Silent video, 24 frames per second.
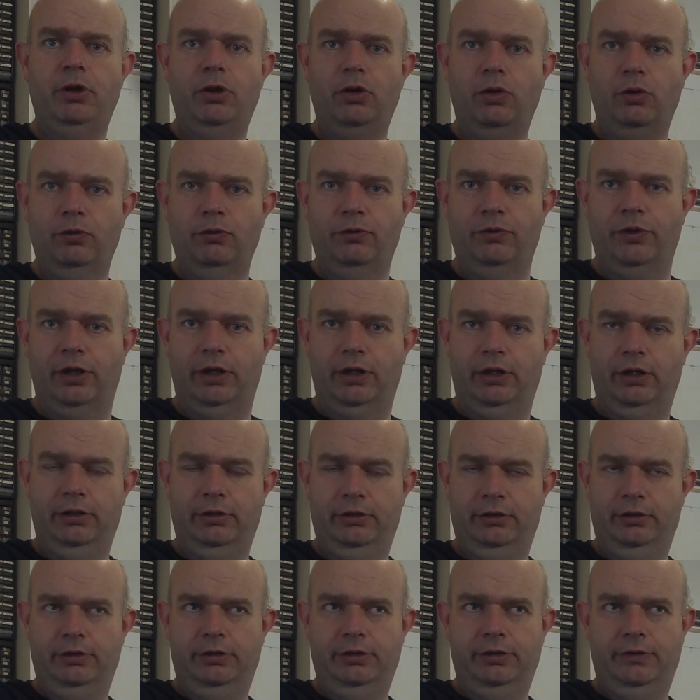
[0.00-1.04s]
over
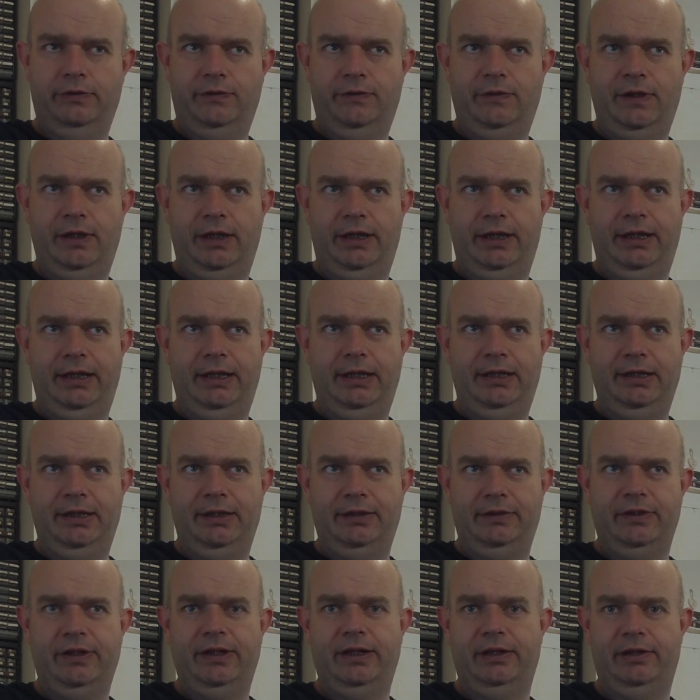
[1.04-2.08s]
the
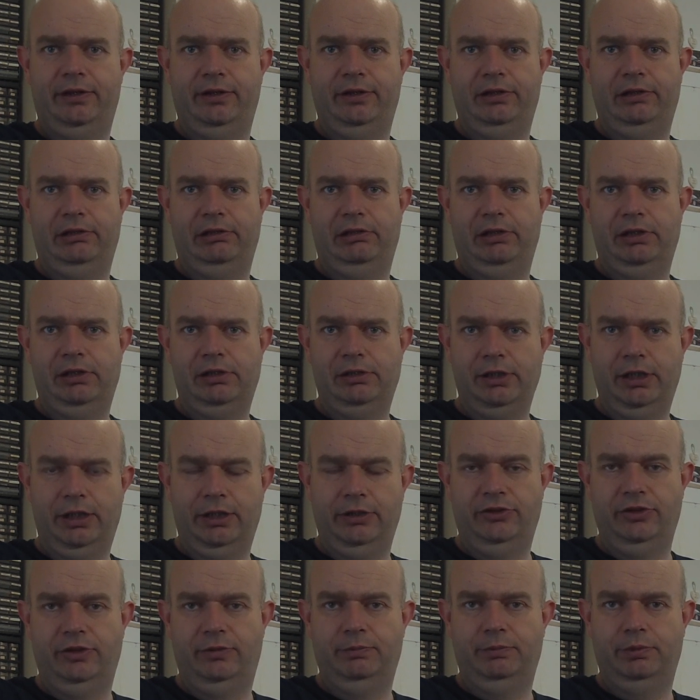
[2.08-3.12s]
internal
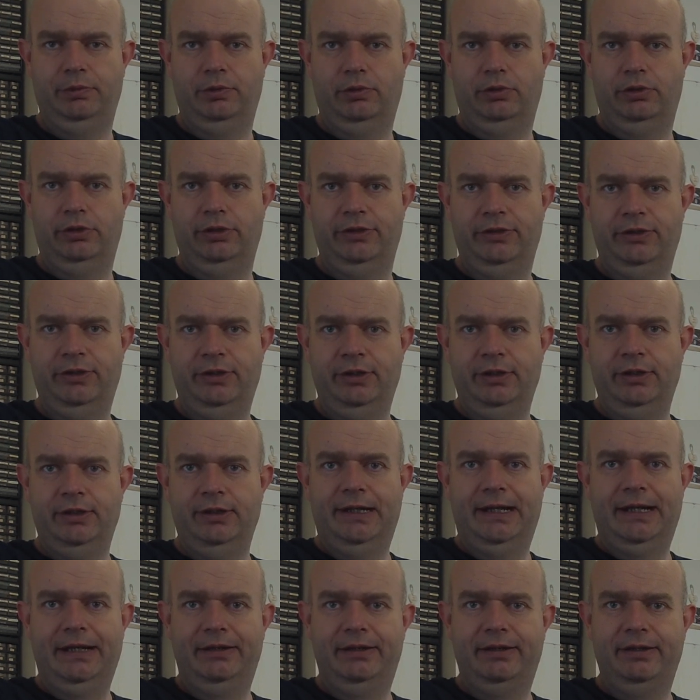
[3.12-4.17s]
logic board
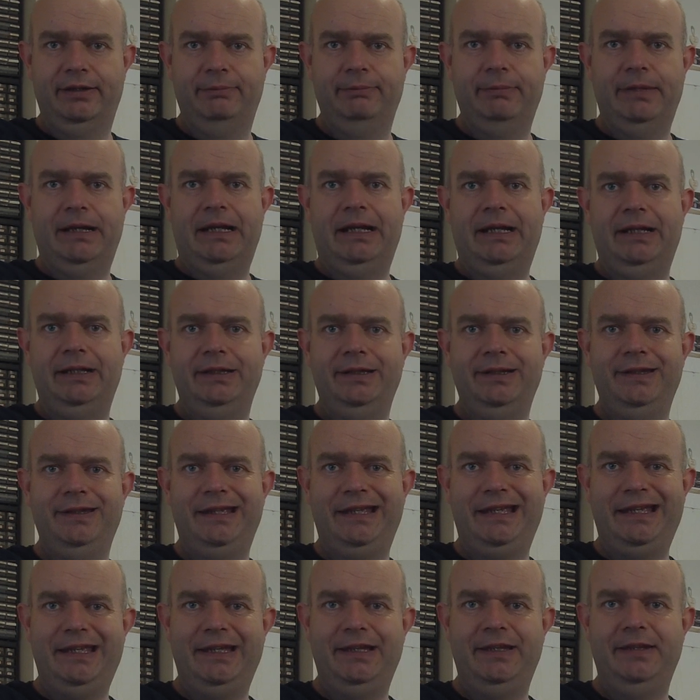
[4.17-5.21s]
and command
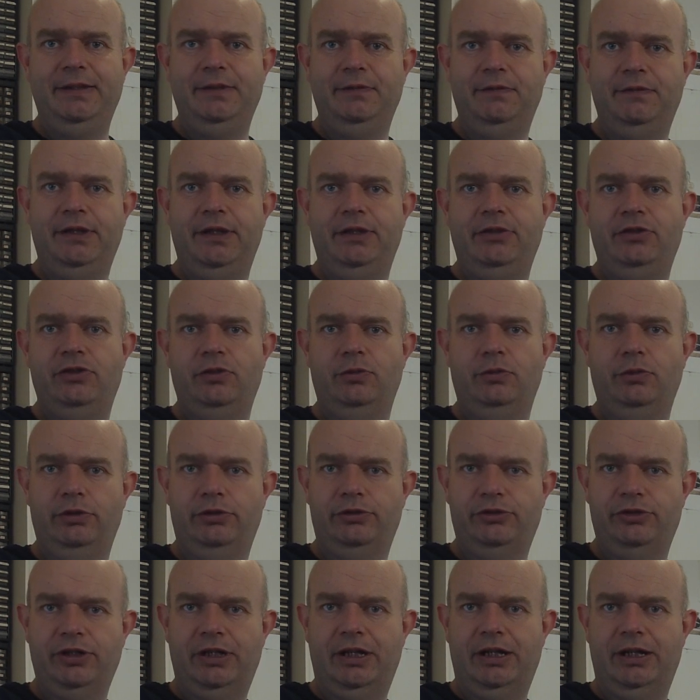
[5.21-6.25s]
the individual
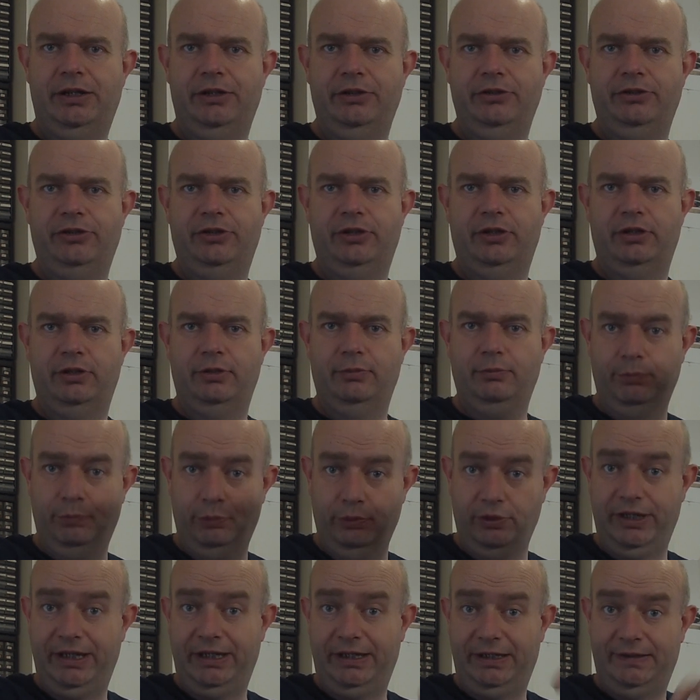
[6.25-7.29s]
charger
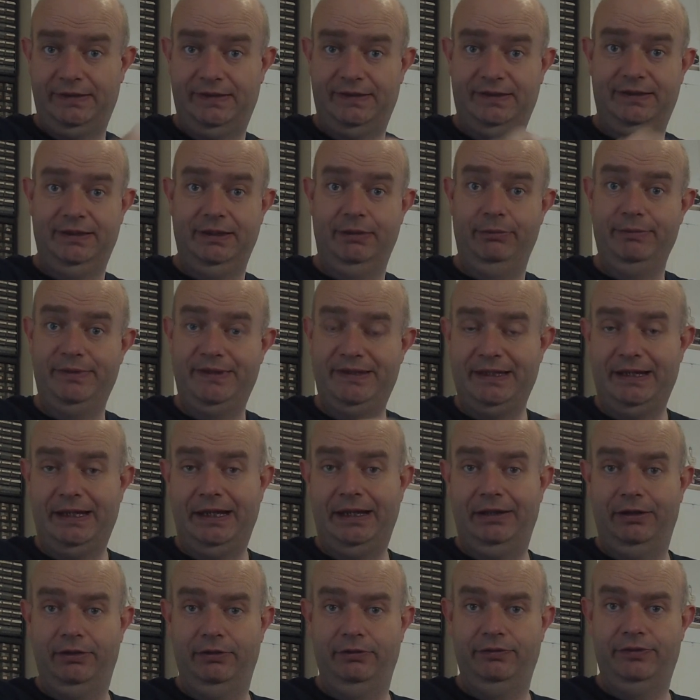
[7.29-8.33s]
bricks
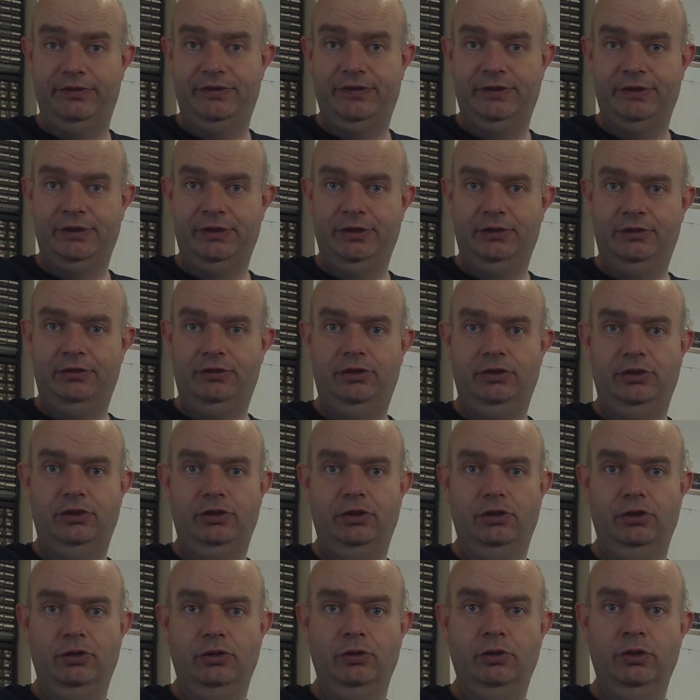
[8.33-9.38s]
themselves
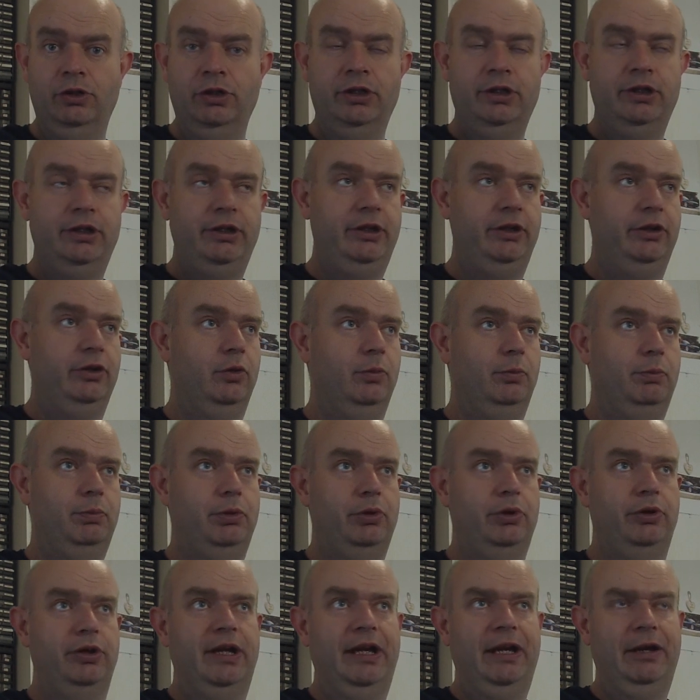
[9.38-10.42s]
to you know,
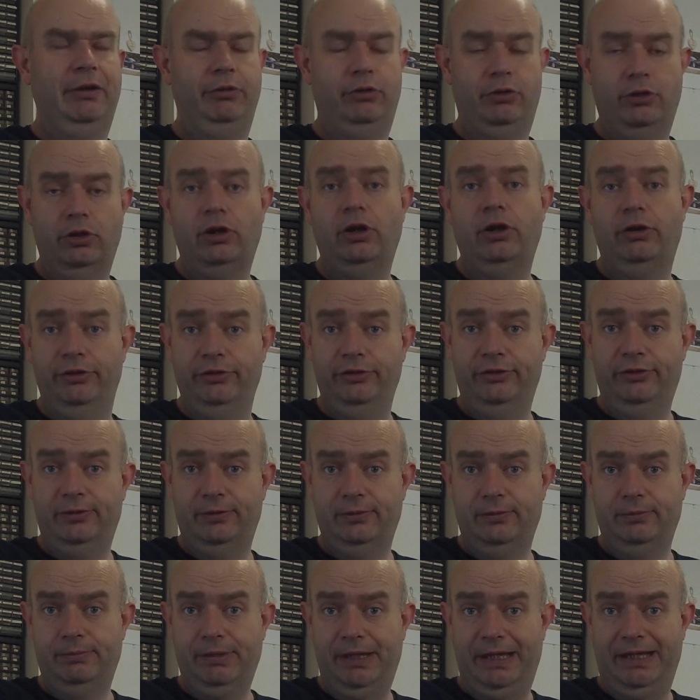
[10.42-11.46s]
put out current,
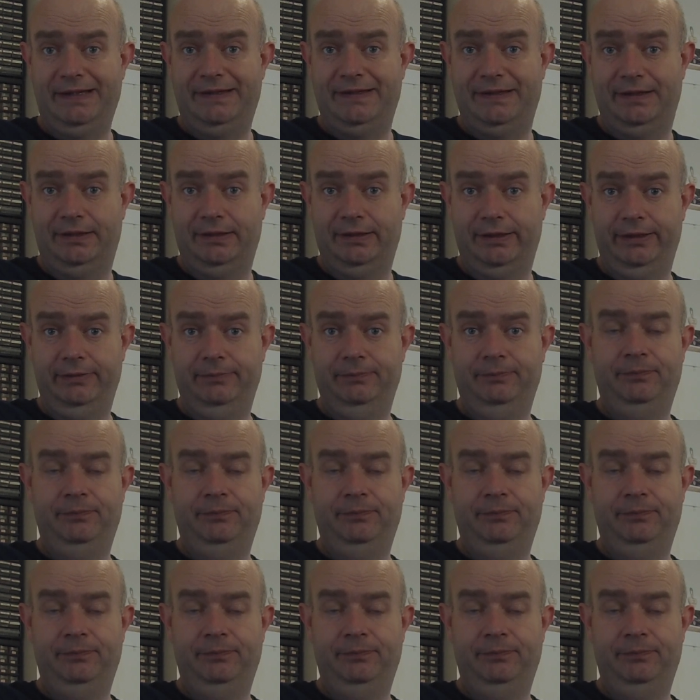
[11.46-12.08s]
basically.